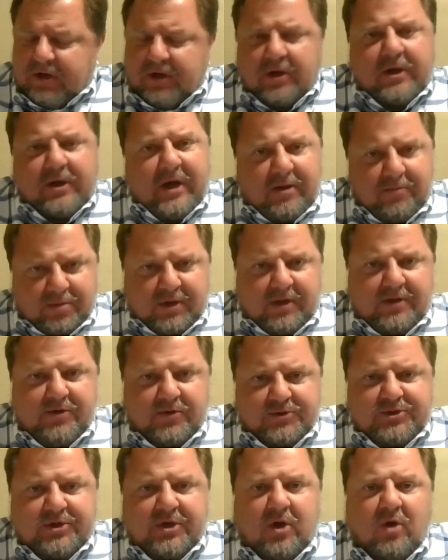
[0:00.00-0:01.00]
game plan
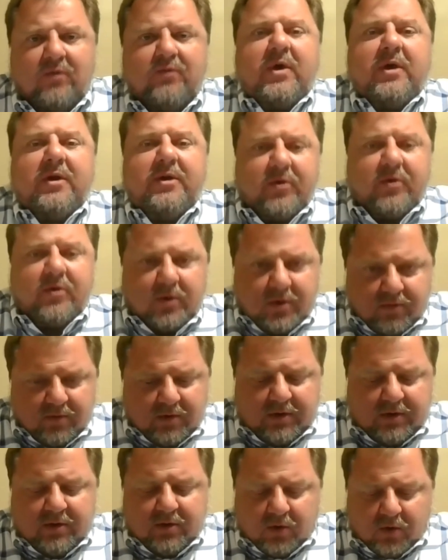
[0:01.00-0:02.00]
yourself, and you're going
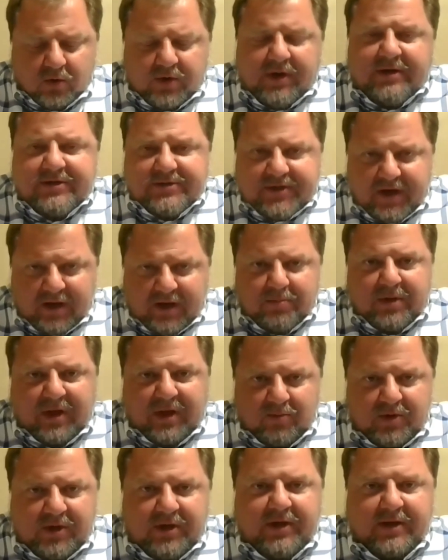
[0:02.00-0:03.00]
to learn his game plan
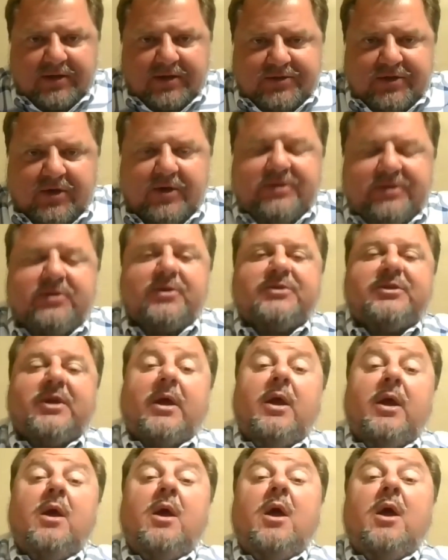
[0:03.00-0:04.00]
when he gets there. He's going to say,
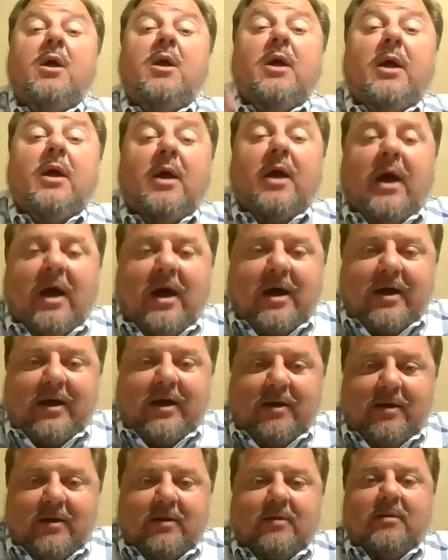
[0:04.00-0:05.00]
hi,
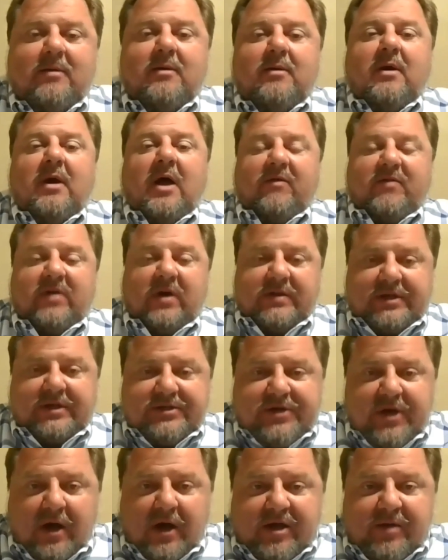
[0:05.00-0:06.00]
I've got these
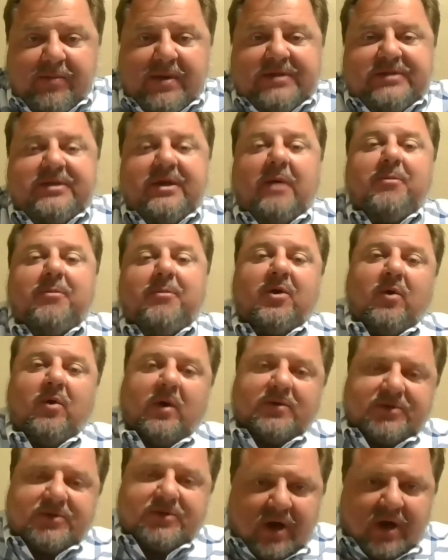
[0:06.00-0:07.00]
documents. I'm going to go
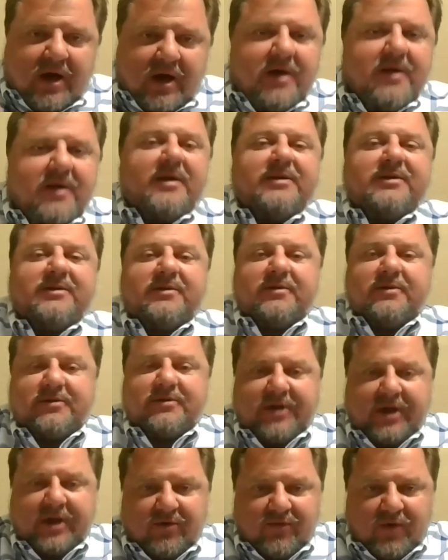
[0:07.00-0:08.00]
outside and
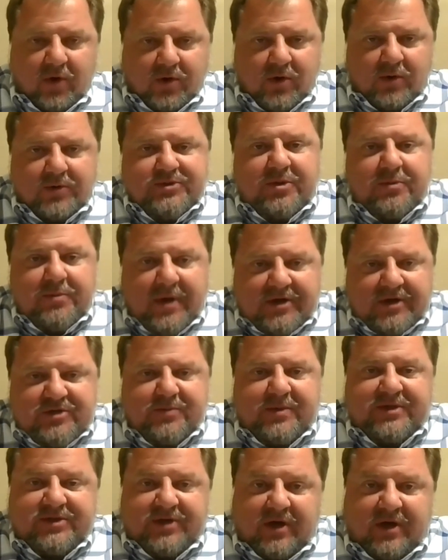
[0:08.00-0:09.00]
take photos and
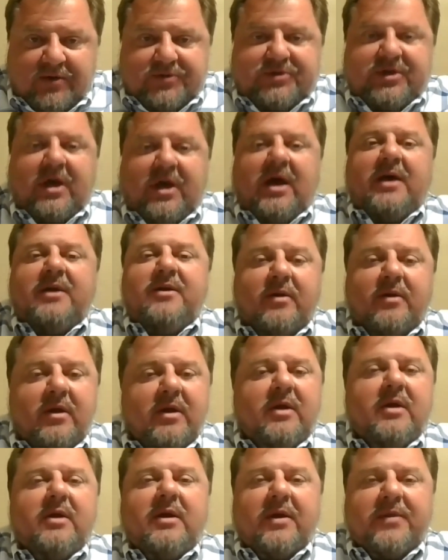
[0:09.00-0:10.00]
measurements outside and
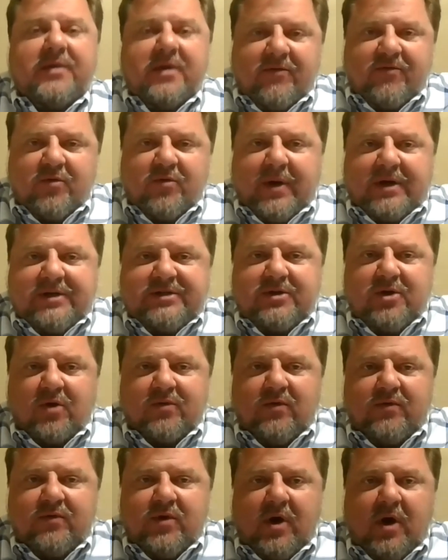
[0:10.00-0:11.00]
get the information off
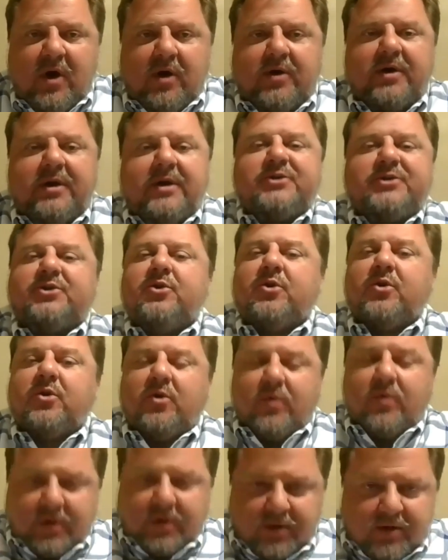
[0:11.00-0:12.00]
of your air
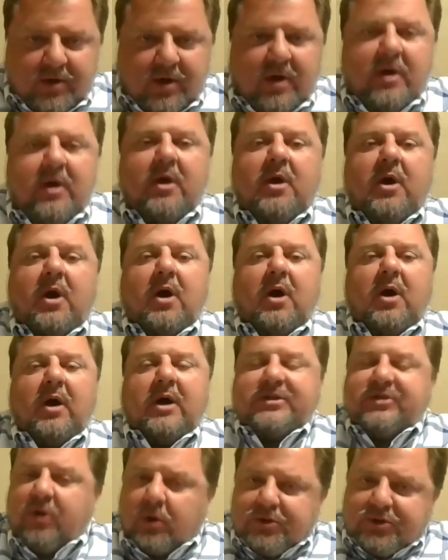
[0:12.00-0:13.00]
conditioner. And I
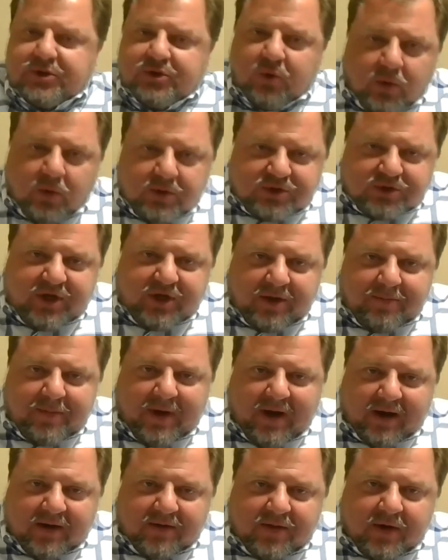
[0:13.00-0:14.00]
saw a storage shed
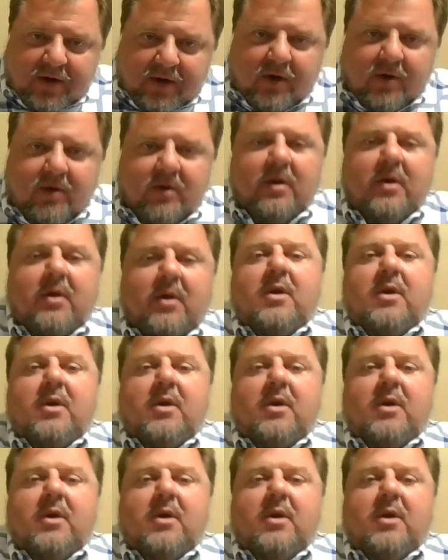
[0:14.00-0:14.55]
back there.